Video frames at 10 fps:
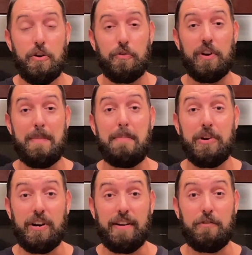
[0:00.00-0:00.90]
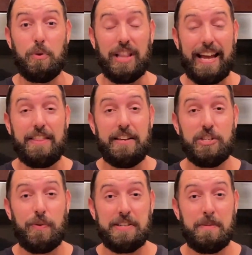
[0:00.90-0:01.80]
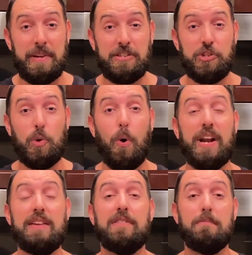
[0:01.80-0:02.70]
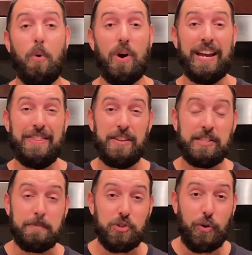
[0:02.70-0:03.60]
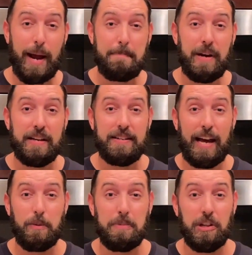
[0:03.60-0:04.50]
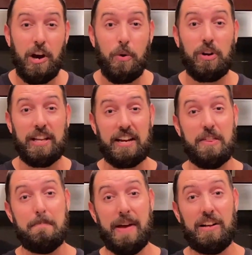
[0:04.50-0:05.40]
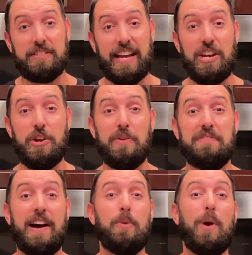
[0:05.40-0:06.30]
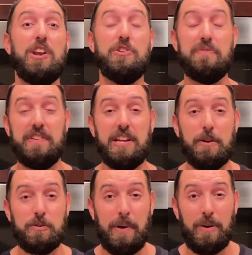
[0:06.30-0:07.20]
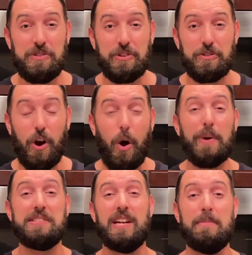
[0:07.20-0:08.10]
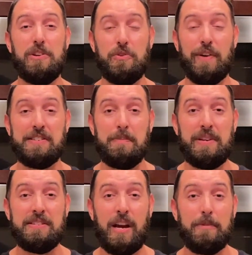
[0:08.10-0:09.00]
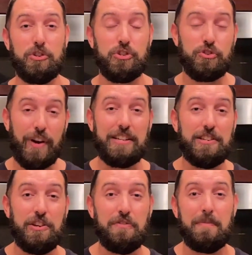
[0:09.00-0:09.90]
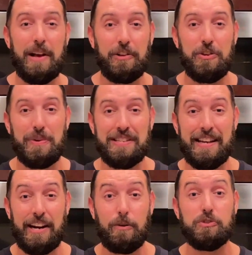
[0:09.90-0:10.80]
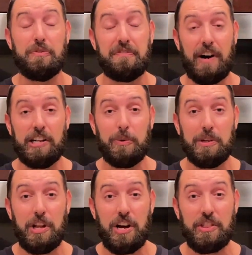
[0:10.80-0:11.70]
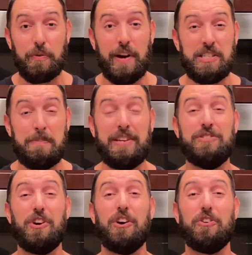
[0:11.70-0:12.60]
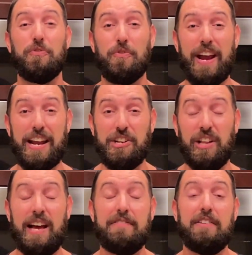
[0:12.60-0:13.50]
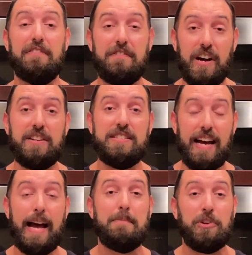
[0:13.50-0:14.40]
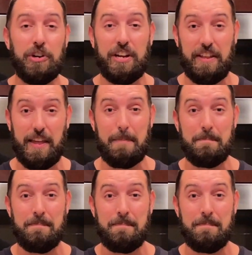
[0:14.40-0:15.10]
Remember, if you like these recipes and you want even more, hit the subscribe button down below, click the bell to get notified when new videos post. There's always going to be new recipes coming straight to you from El Yucateco, so follow along. The recipes are great and you'll have a fun time cooking them.